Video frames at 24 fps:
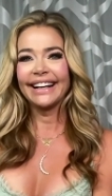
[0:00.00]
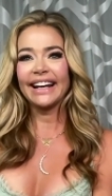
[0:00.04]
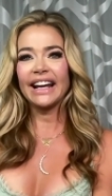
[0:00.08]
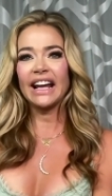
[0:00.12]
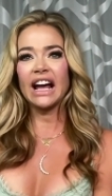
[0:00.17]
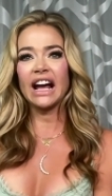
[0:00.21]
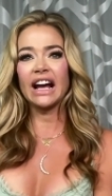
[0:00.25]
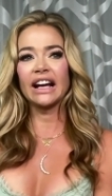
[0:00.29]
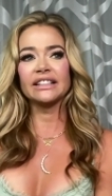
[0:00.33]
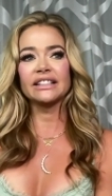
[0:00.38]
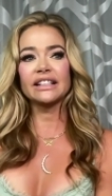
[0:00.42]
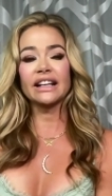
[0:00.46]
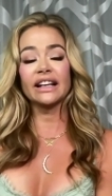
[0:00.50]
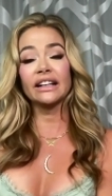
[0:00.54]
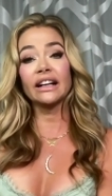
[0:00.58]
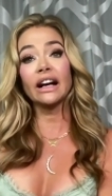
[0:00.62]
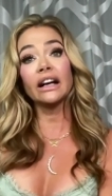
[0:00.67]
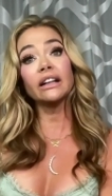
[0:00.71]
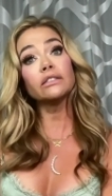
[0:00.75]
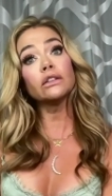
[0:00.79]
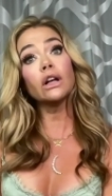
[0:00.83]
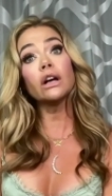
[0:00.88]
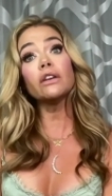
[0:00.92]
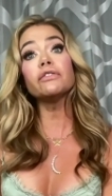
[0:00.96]
And
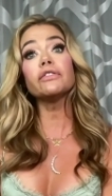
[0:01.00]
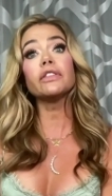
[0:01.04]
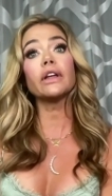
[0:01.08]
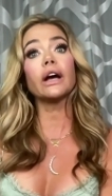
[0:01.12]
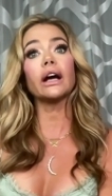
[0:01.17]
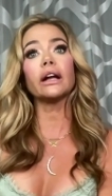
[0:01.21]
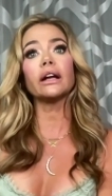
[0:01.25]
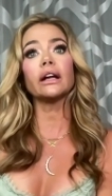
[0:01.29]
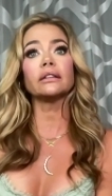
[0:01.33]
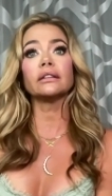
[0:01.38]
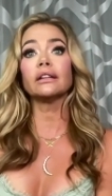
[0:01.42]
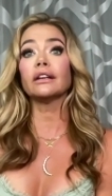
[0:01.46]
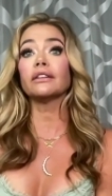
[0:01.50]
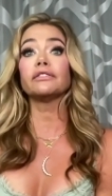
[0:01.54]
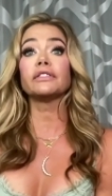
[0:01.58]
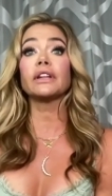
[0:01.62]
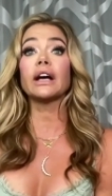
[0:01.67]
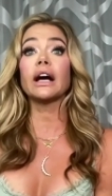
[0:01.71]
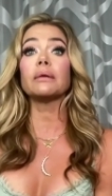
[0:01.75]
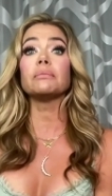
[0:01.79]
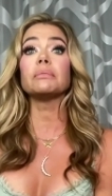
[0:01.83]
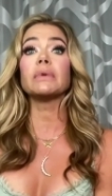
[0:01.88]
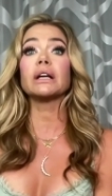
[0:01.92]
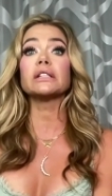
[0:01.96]
I love that. I love
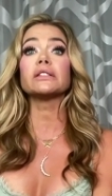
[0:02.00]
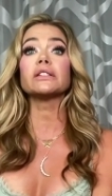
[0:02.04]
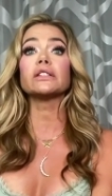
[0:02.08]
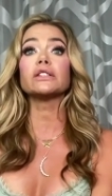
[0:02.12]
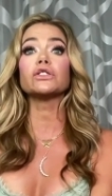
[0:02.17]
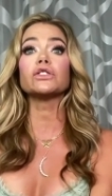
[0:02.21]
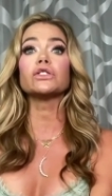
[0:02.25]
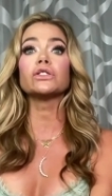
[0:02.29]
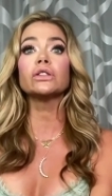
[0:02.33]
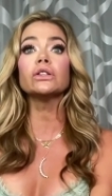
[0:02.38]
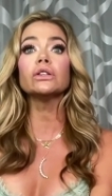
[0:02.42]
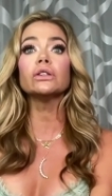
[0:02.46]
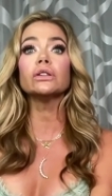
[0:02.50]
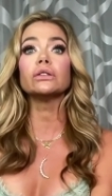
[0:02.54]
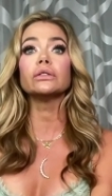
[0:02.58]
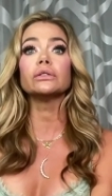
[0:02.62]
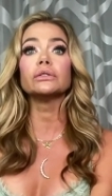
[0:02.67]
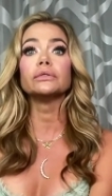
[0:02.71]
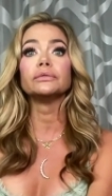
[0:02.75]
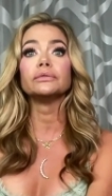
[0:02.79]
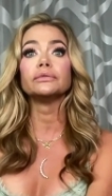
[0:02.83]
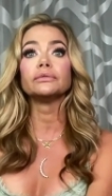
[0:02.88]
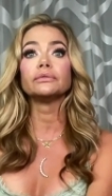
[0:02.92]
that message too.